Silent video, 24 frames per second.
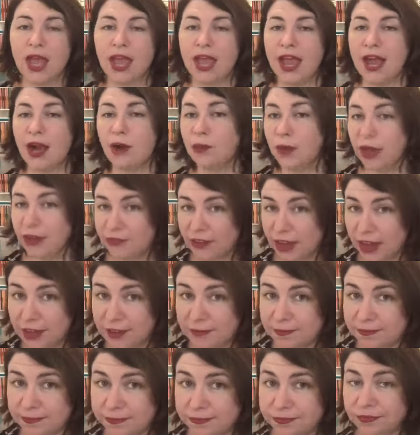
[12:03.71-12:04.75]
However,
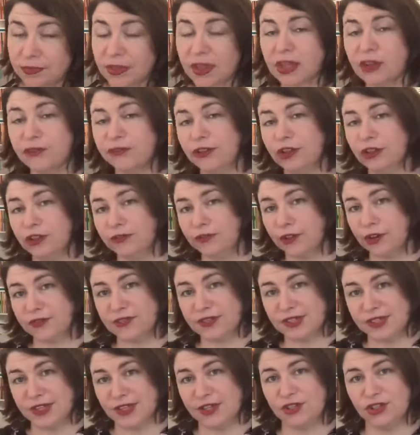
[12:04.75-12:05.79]
if you live
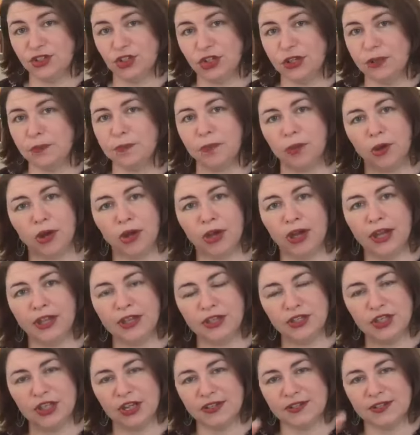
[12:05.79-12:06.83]
overseas, you can buy
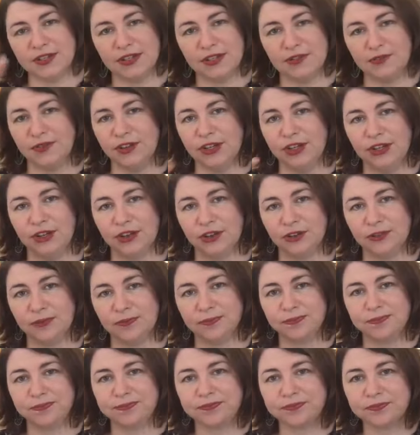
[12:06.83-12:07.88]
just his video.
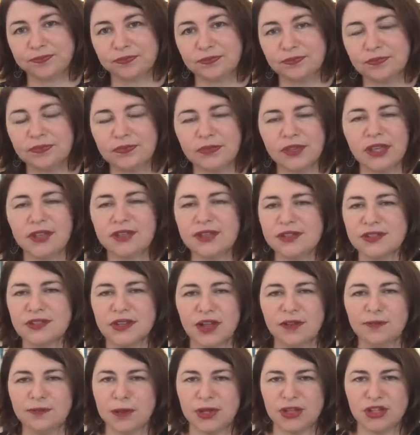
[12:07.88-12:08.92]
It doesn't
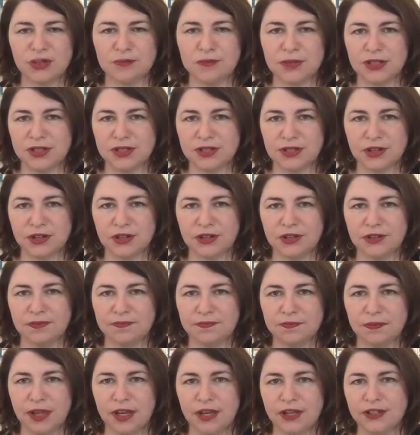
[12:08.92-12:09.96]
have measurements though,
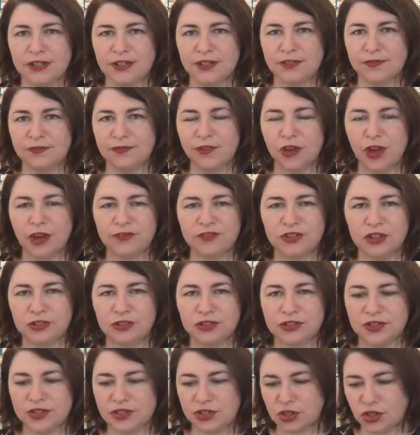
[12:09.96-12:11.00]
and it's $5
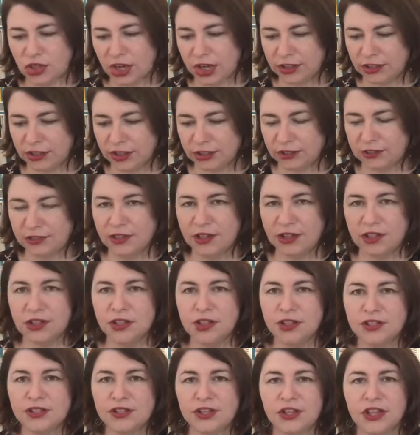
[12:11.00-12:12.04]
Australian.
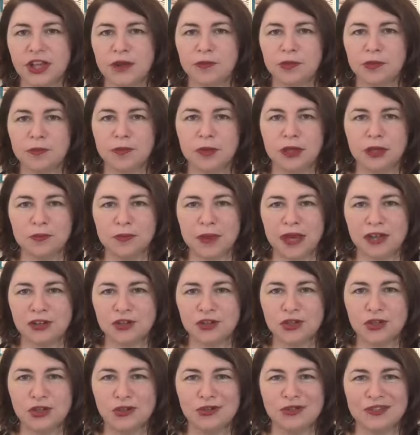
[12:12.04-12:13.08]
So that would be about
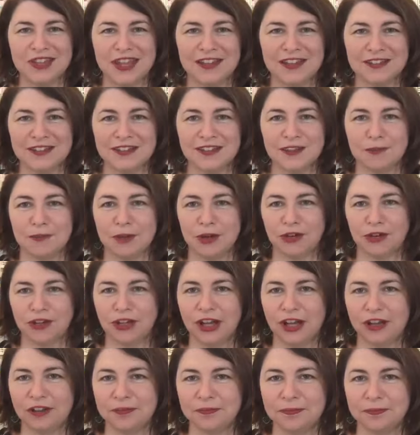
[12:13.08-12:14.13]
2 cents in America.